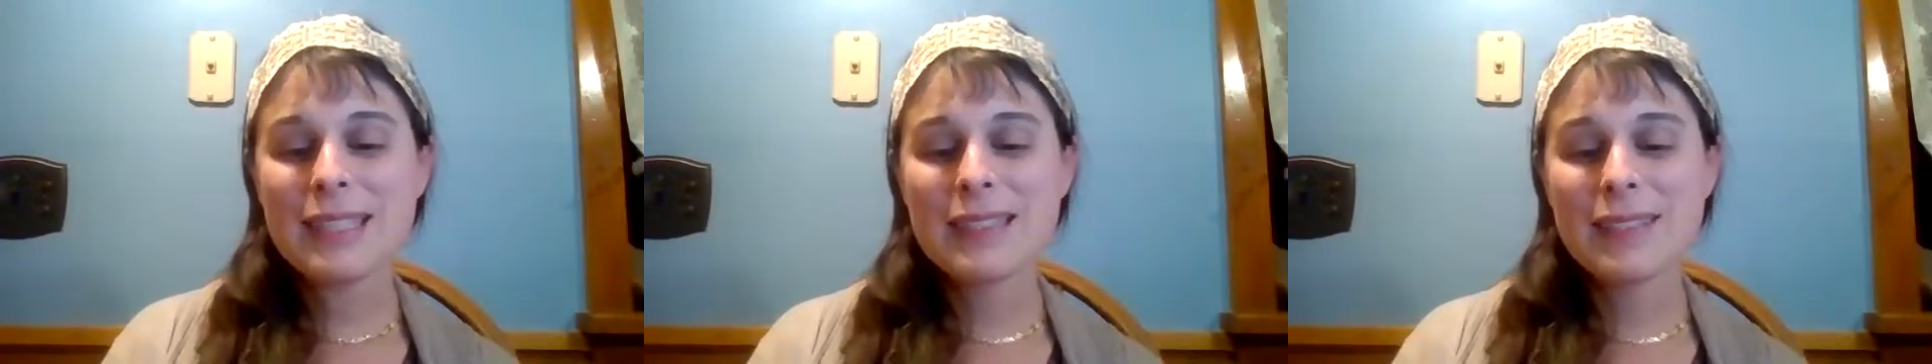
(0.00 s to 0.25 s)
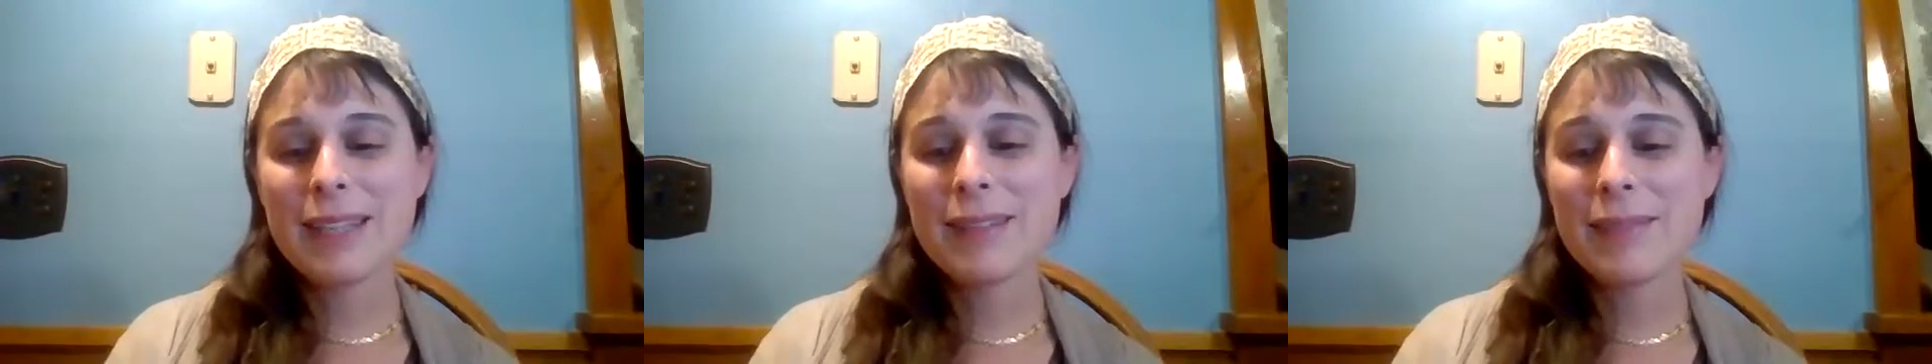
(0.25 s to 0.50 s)

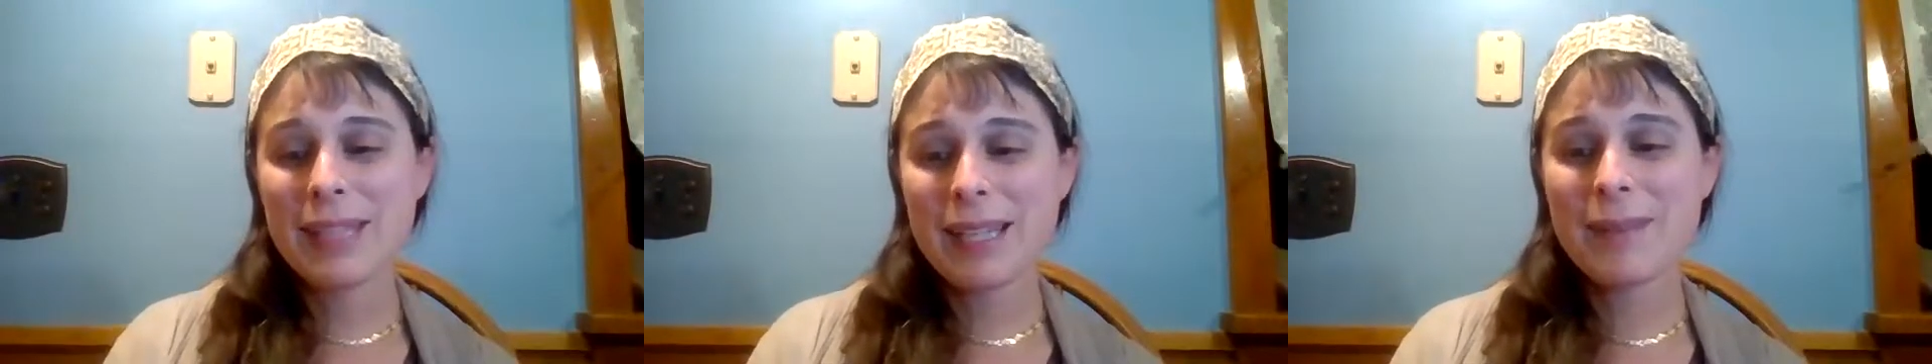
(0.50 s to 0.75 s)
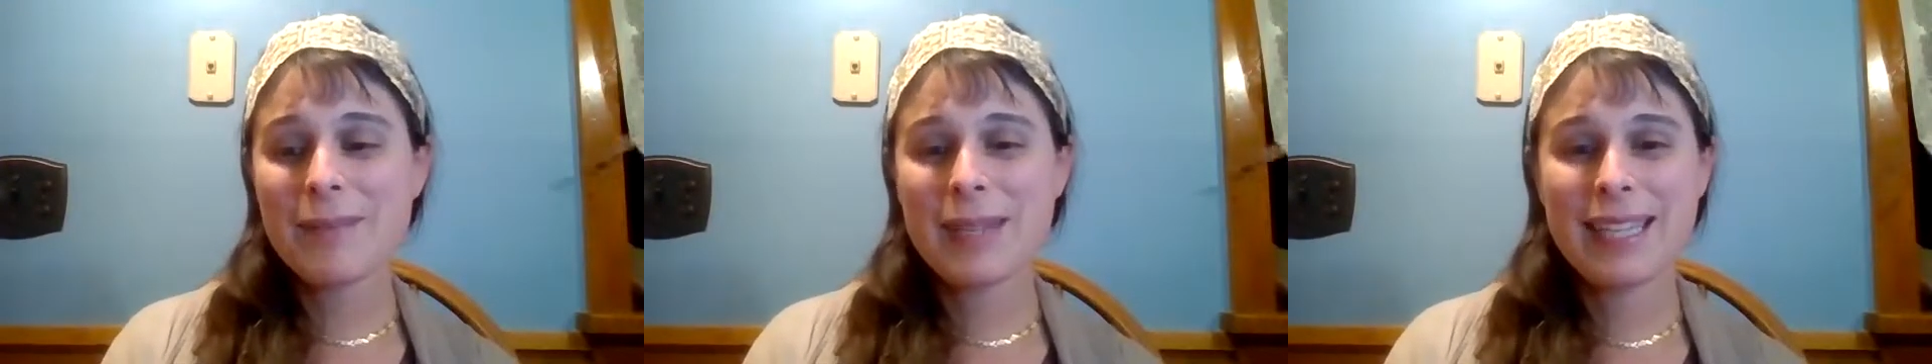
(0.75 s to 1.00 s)
So I
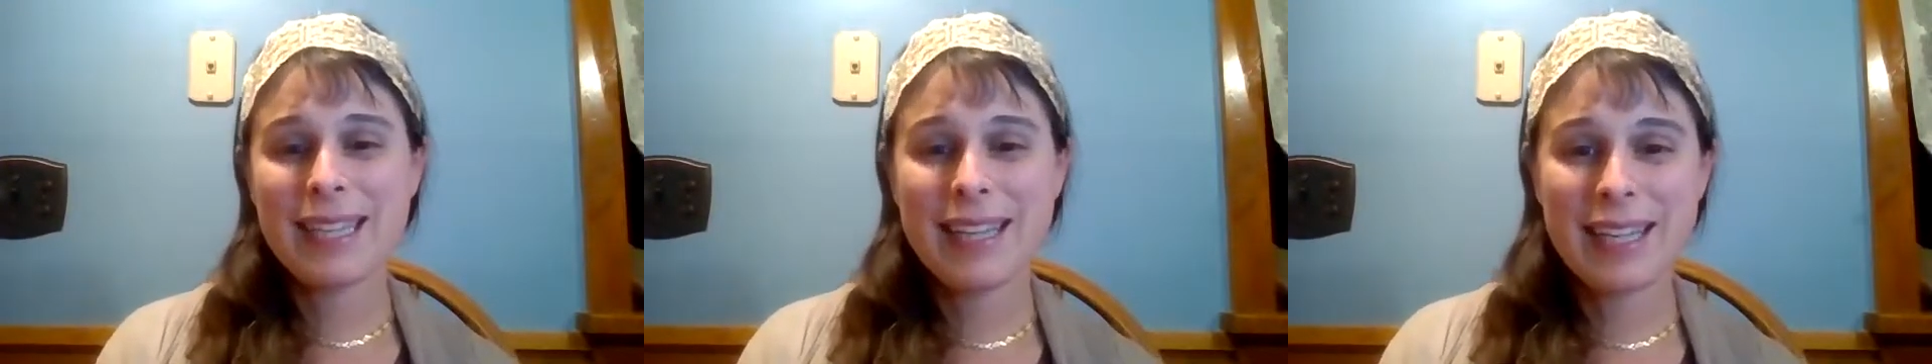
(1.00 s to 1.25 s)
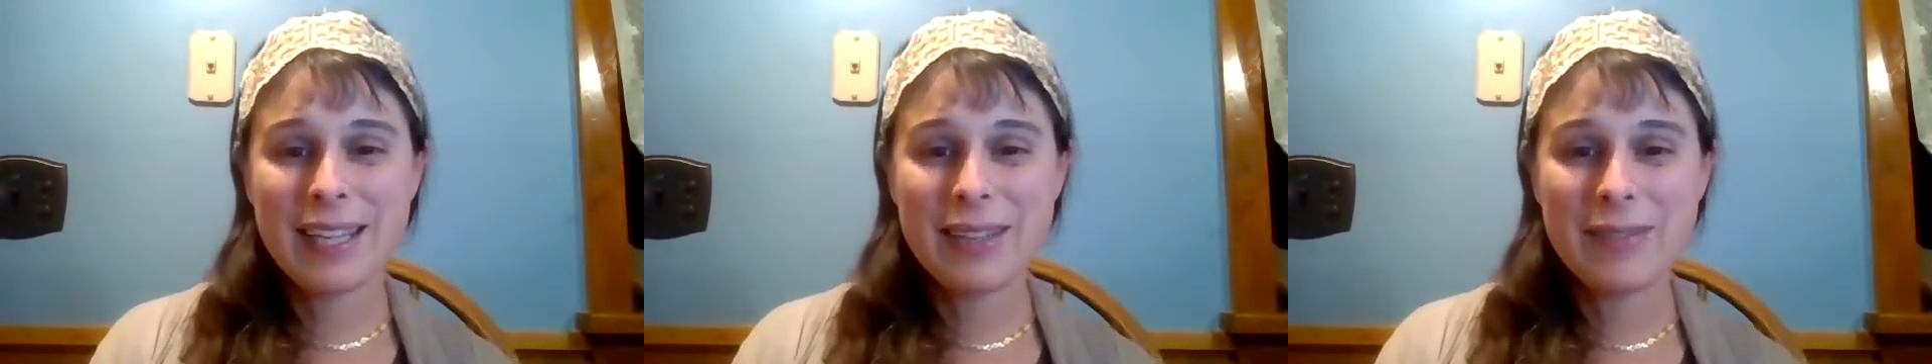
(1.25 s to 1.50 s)
really want to
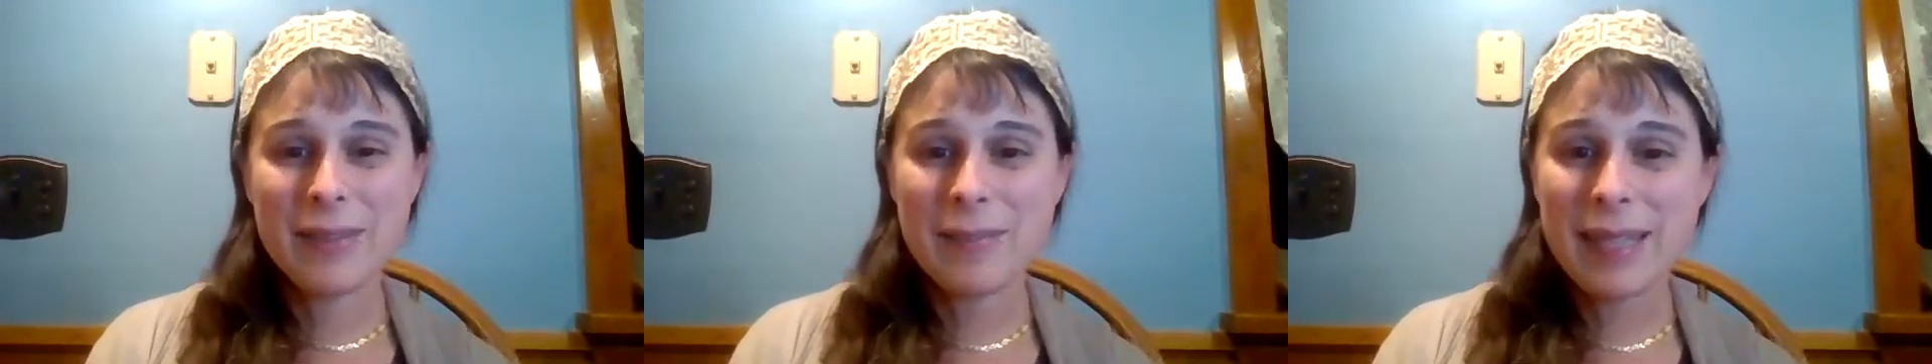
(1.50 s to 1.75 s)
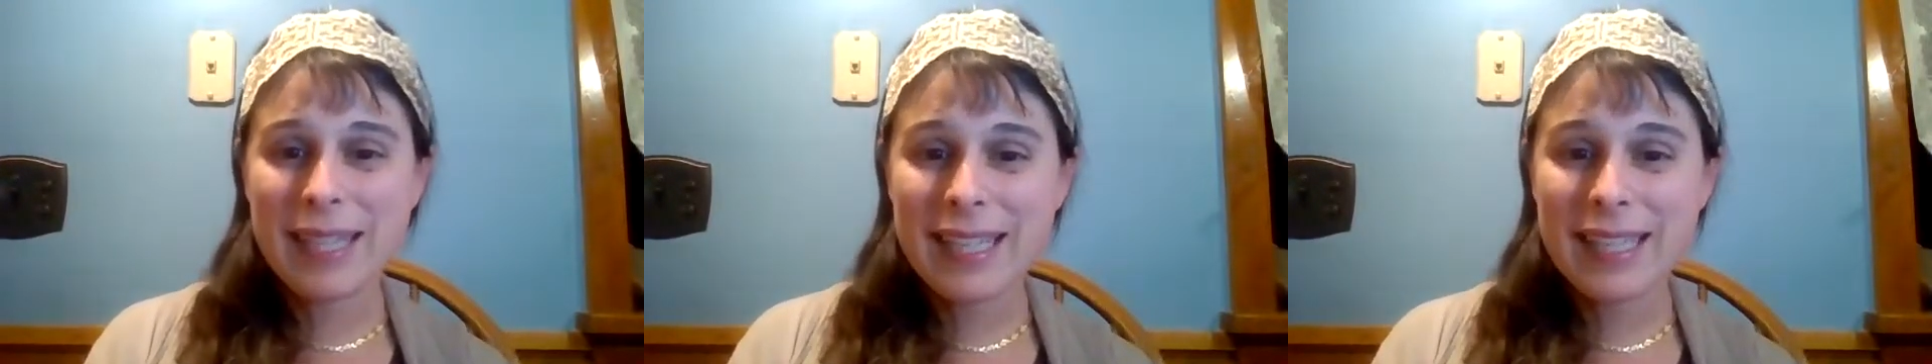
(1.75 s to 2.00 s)
thank you for
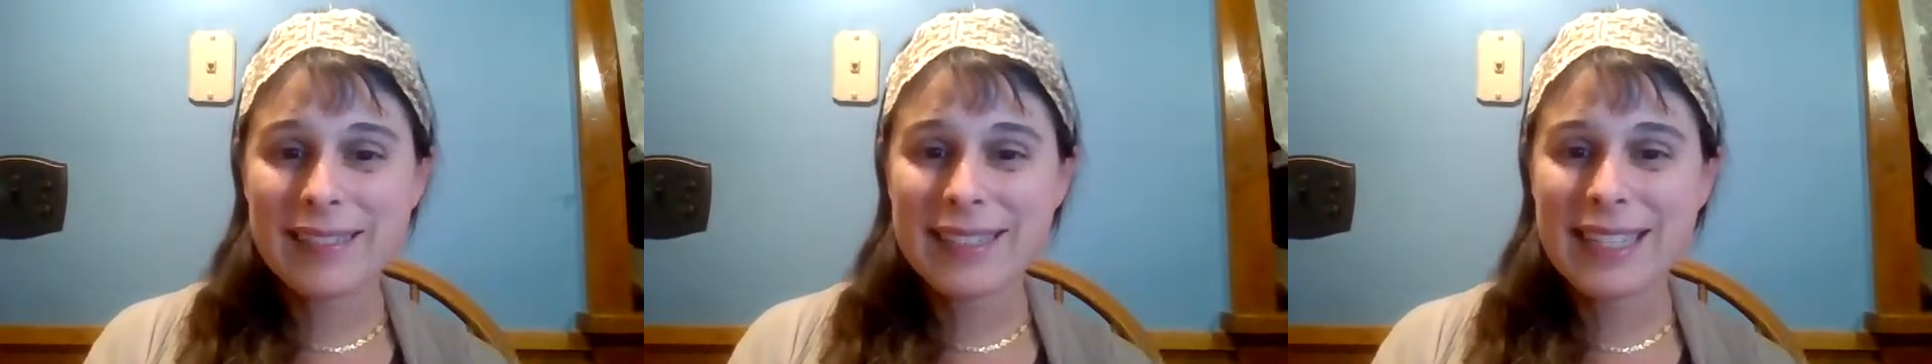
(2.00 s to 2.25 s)
being here